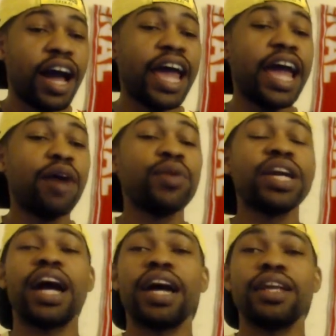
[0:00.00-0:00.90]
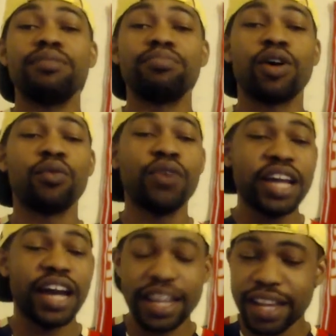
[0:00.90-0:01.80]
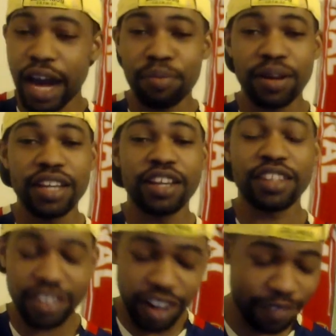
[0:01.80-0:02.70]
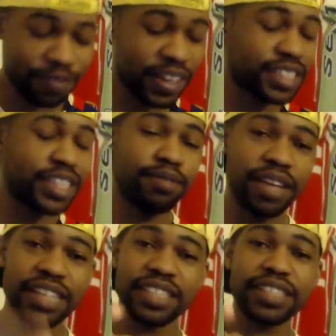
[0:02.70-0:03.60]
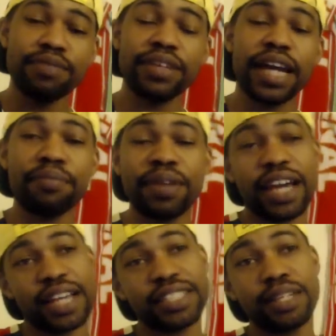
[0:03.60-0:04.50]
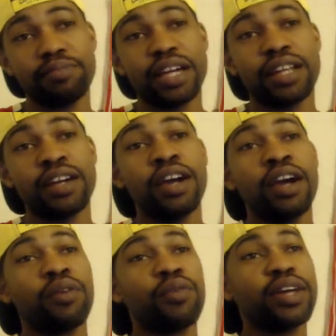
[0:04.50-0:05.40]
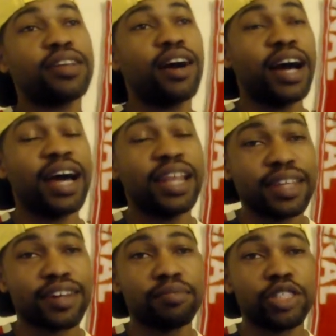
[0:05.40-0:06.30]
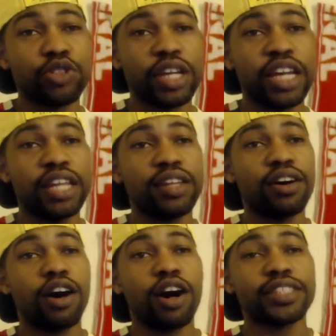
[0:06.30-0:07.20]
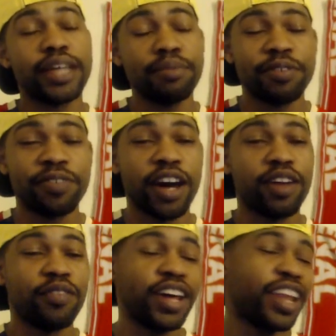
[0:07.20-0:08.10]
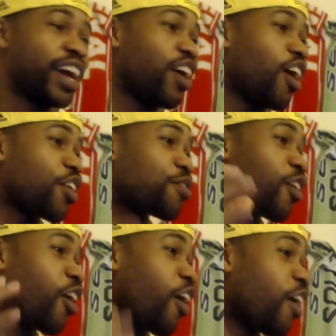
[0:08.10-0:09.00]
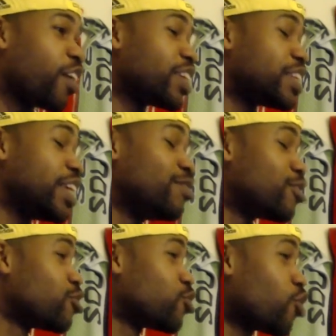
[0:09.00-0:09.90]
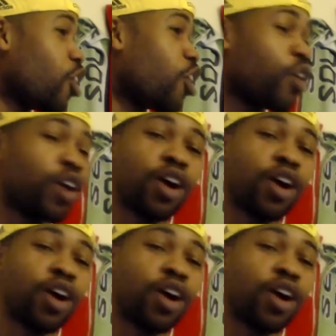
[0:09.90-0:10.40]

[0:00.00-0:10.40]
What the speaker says: And we got them, bro. We got Napoli, the toughest team. That's the same thing happened last year, man, with Atletico Madrid in the semifinal, man. Like, out of all the teams to draw,